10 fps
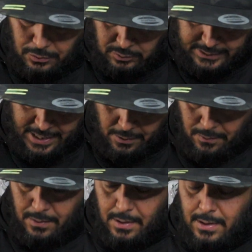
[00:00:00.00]
no
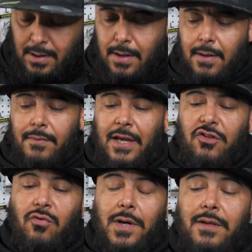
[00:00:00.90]
tail. They
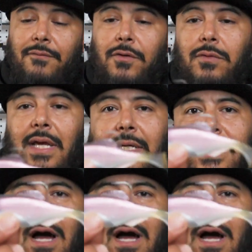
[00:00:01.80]
tweaked a few things